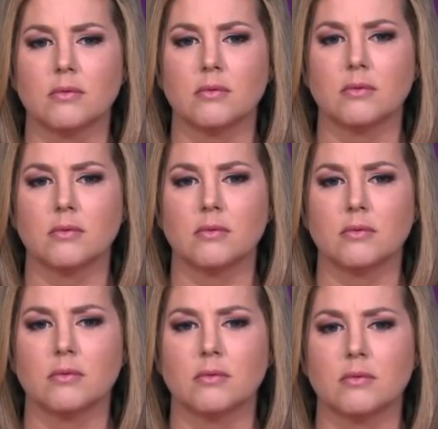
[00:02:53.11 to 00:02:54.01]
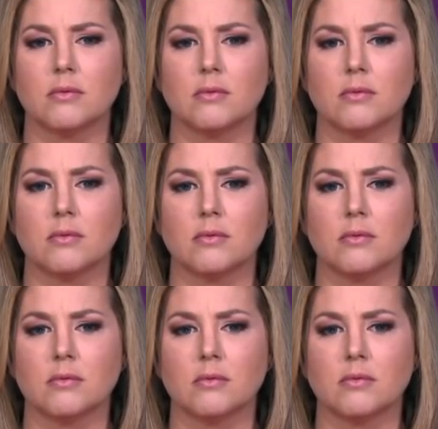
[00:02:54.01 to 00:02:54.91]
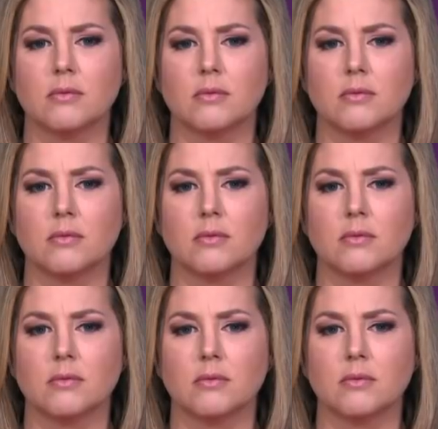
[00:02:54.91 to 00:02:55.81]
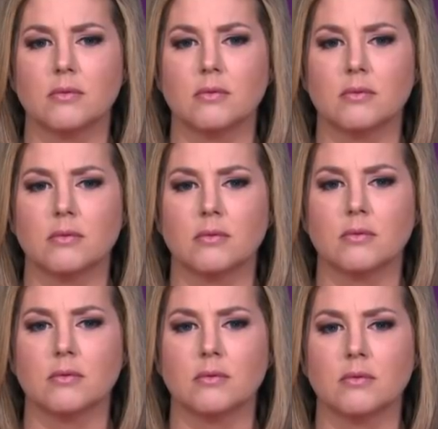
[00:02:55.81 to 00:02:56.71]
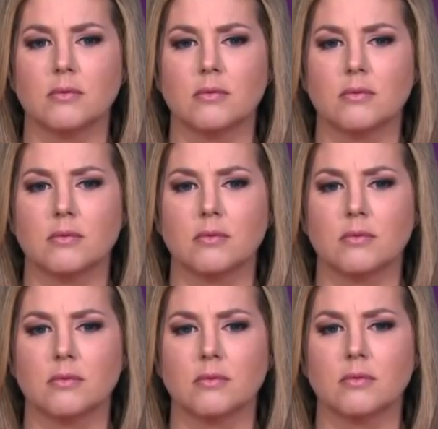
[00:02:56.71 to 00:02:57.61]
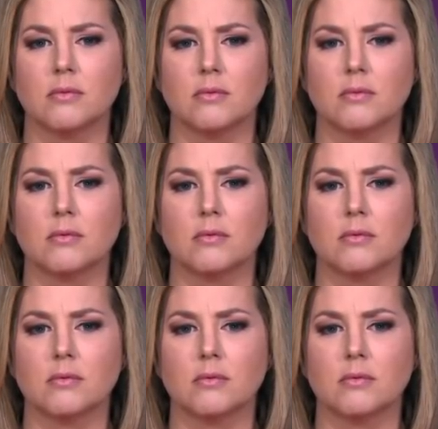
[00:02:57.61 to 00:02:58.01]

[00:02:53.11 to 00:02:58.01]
The person shown says nothing.